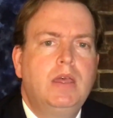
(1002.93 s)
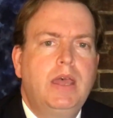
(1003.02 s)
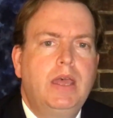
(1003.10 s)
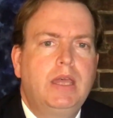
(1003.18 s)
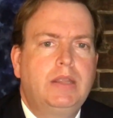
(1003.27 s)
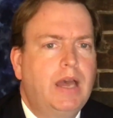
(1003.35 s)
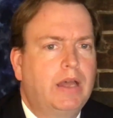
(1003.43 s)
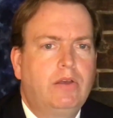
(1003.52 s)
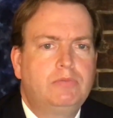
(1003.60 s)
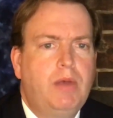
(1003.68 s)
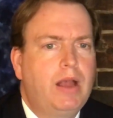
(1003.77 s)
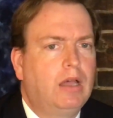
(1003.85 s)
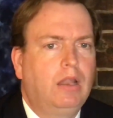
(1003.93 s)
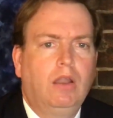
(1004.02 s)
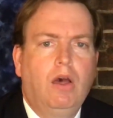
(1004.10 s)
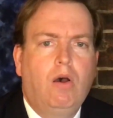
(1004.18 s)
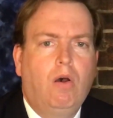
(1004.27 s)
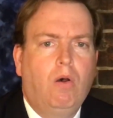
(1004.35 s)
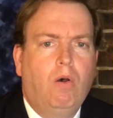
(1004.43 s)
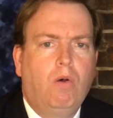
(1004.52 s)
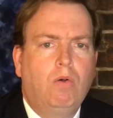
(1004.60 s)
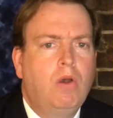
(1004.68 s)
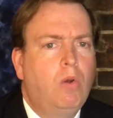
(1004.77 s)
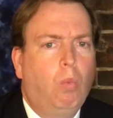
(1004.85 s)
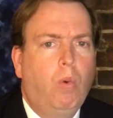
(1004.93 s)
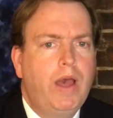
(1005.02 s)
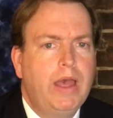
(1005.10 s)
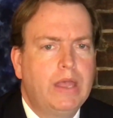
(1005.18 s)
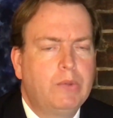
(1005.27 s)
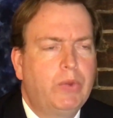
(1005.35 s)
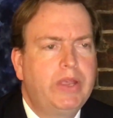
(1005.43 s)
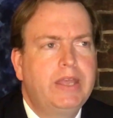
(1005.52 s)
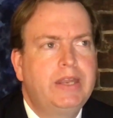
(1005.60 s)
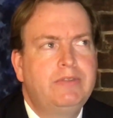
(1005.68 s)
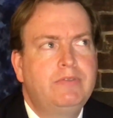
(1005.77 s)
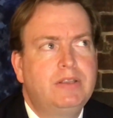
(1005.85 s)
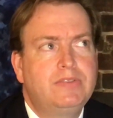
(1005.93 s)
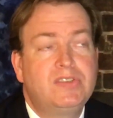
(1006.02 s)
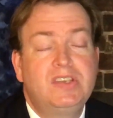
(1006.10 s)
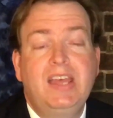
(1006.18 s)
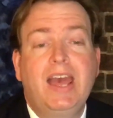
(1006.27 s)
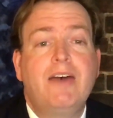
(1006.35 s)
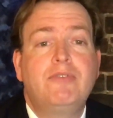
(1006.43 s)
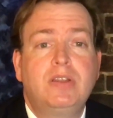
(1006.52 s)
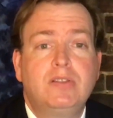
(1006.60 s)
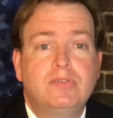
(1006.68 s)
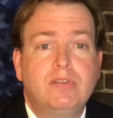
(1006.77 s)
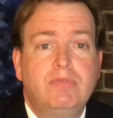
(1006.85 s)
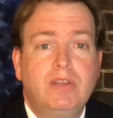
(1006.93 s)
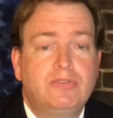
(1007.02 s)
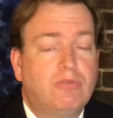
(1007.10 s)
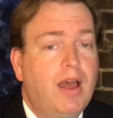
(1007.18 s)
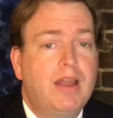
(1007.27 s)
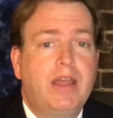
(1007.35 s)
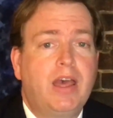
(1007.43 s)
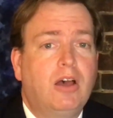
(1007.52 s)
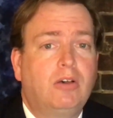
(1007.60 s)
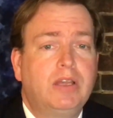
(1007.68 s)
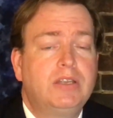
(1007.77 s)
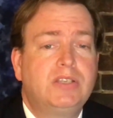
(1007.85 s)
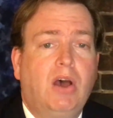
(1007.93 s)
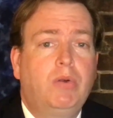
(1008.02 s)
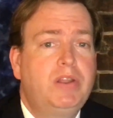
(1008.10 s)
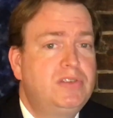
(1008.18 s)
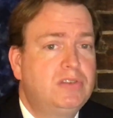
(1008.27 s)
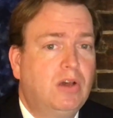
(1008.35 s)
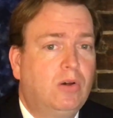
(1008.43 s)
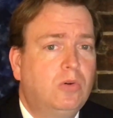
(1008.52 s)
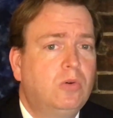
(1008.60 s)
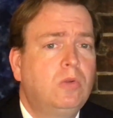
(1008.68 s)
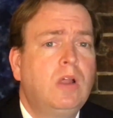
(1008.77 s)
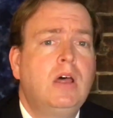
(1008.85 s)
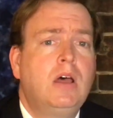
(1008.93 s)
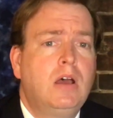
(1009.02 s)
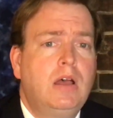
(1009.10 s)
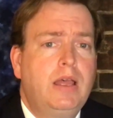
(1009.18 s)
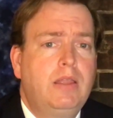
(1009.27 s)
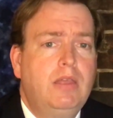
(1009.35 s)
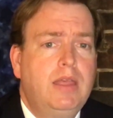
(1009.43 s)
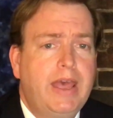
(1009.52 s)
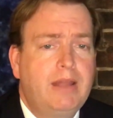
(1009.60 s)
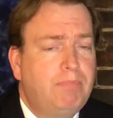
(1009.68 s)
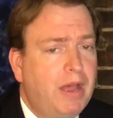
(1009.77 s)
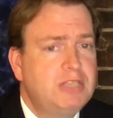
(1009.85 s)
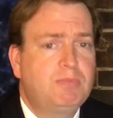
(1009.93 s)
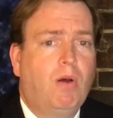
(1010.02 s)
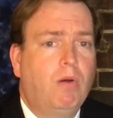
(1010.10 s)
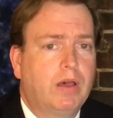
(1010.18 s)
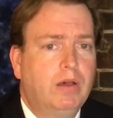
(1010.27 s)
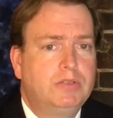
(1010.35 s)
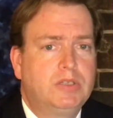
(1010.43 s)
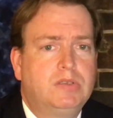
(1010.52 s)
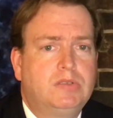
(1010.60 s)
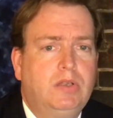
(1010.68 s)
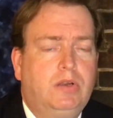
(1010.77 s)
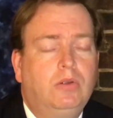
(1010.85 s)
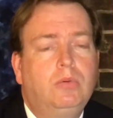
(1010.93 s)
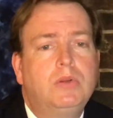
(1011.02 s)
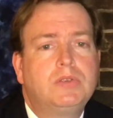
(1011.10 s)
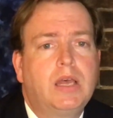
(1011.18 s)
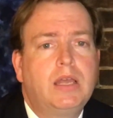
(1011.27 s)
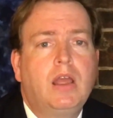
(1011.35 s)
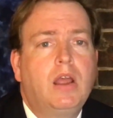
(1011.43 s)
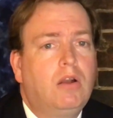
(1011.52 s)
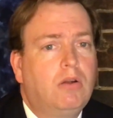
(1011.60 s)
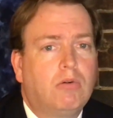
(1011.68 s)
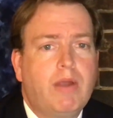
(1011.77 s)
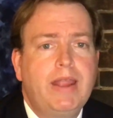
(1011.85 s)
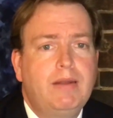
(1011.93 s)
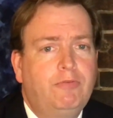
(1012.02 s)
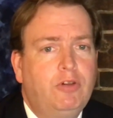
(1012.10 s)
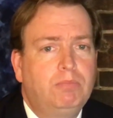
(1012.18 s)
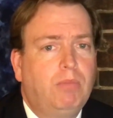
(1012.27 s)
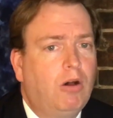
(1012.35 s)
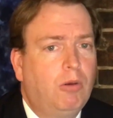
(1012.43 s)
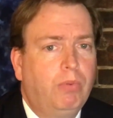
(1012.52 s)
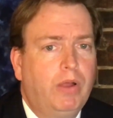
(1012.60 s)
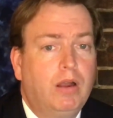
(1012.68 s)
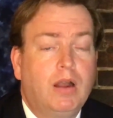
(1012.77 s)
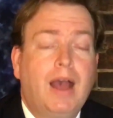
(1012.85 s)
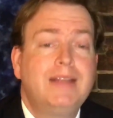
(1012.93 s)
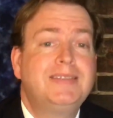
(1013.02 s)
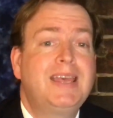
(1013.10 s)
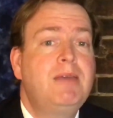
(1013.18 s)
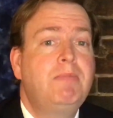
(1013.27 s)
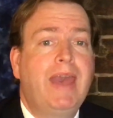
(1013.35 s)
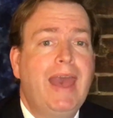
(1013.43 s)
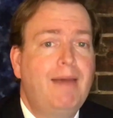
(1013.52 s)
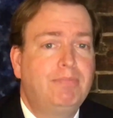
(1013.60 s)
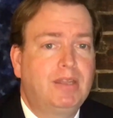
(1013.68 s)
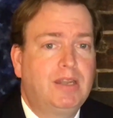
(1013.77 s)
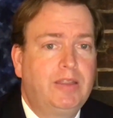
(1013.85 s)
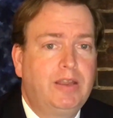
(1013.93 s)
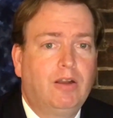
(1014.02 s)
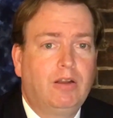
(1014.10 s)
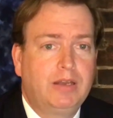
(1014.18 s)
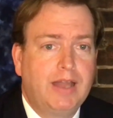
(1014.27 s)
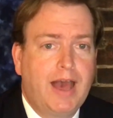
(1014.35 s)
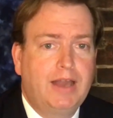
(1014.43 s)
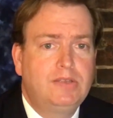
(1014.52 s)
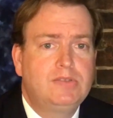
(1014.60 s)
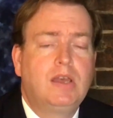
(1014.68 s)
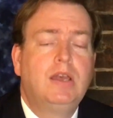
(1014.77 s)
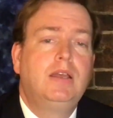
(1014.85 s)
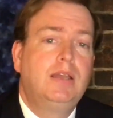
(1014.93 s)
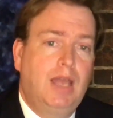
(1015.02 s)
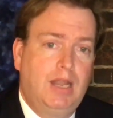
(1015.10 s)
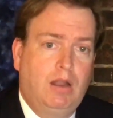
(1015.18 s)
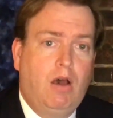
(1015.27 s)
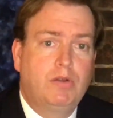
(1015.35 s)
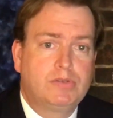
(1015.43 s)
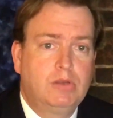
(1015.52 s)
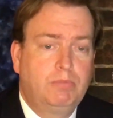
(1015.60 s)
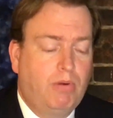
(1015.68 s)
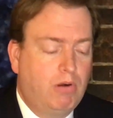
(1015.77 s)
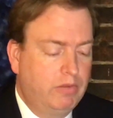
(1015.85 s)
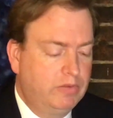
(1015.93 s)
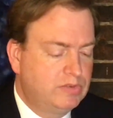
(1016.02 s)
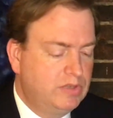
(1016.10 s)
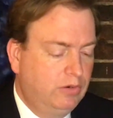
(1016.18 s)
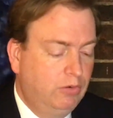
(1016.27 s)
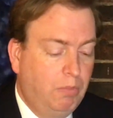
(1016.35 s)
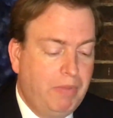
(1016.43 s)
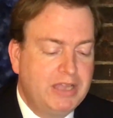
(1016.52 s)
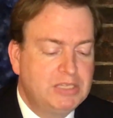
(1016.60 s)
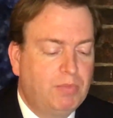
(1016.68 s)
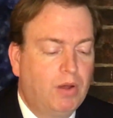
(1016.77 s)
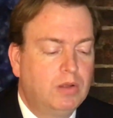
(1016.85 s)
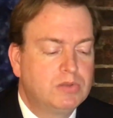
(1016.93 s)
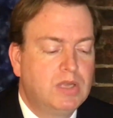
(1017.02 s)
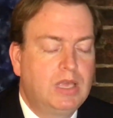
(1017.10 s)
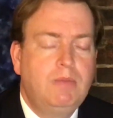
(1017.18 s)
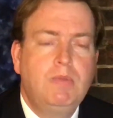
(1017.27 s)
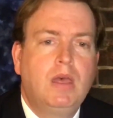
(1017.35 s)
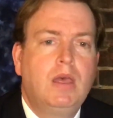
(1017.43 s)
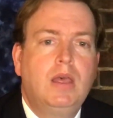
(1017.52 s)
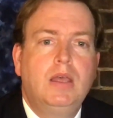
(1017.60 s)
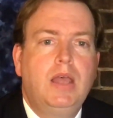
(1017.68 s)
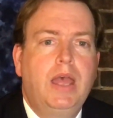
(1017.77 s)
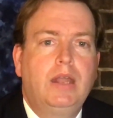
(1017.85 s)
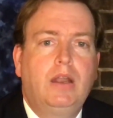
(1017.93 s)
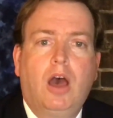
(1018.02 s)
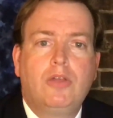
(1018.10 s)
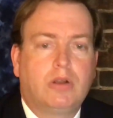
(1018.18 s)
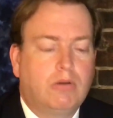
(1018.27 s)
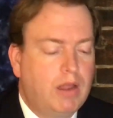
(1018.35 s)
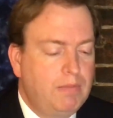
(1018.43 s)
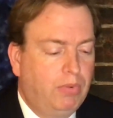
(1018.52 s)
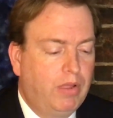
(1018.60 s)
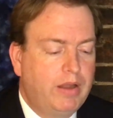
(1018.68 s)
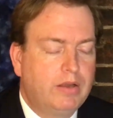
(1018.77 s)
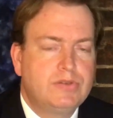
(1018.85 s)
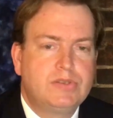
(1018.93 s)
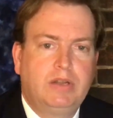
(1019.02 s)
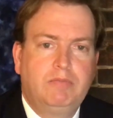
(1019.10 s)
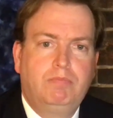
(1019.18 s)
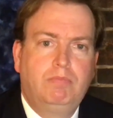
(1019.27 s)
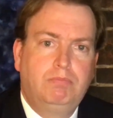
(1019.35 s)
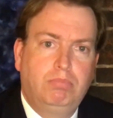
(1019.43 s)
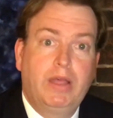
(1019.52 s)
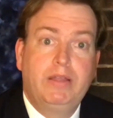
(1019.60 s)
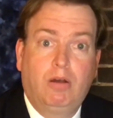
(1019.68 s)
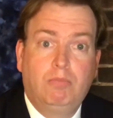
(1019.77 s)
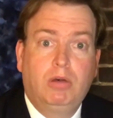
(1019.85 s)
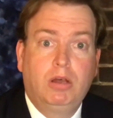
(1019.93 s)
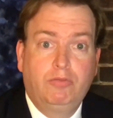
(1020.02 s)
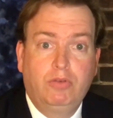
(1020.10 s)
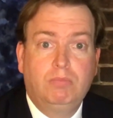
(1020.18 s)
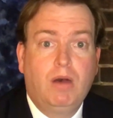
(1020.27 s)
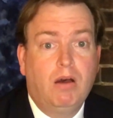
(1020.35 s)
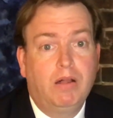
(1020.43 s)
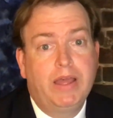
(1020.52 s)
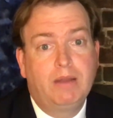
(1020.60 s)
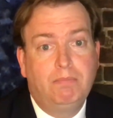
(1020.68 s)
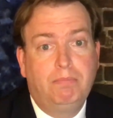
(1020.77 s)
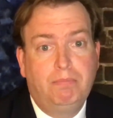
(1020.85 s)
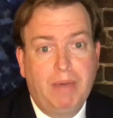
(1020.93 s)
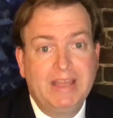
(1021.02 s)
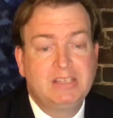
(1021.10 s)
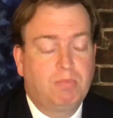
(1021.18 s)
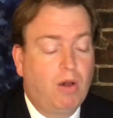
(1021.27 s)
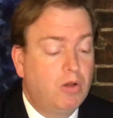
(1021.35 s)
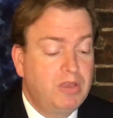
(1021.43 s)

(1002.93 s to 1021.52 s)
And that goes back a long way. We can see evidence of this right now. And Tony Skole, the head baseball coach at the Citadel, was a great football player, a team captain in the early 90s, and also part of the Citadel baseball team. And other great players that have played on both football and baseball.